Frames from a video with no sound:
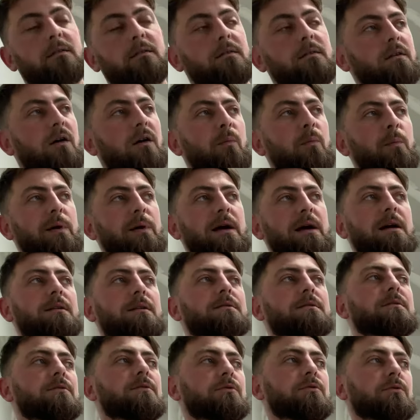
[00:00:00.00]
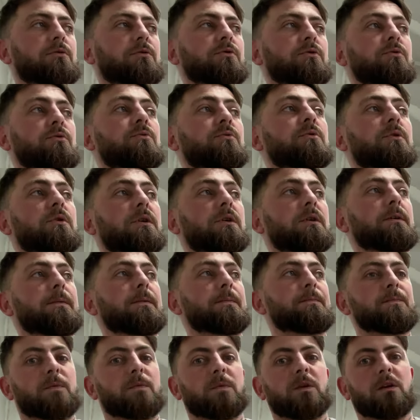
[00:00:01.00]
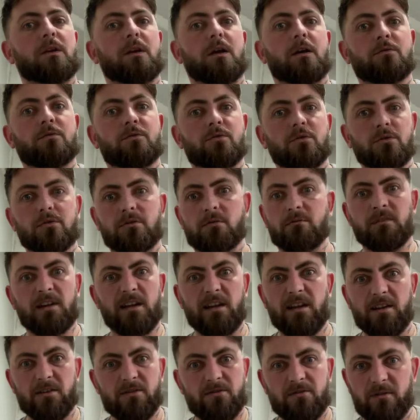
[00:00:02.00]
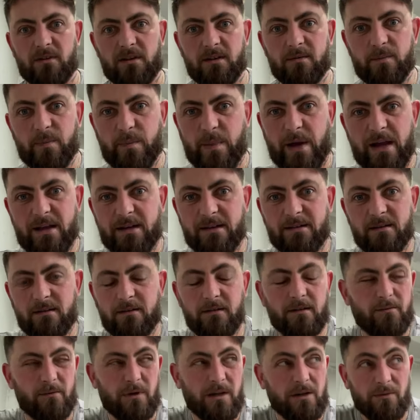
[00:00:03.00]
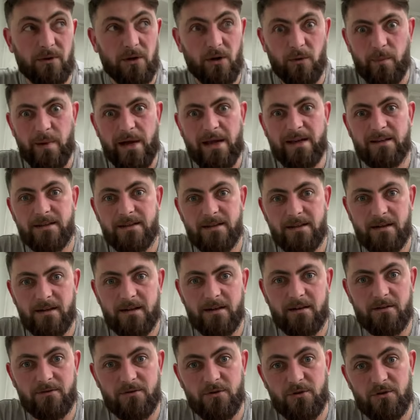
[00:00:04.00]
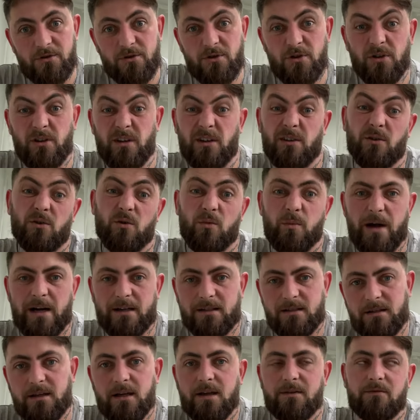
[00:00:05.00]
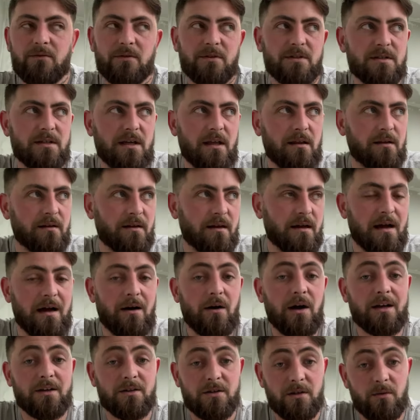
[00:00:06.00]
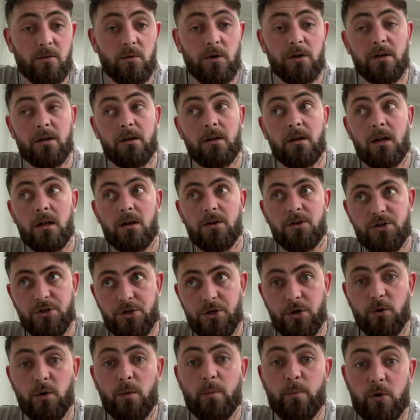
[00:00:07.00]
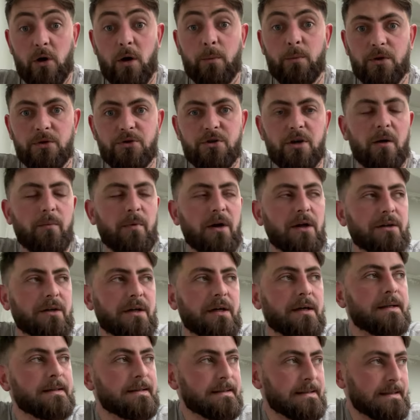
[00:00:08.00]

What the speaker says: compared to, you know, just literally not painting it and just chucking it all back together and selling it. I actually want to do a proper job on it,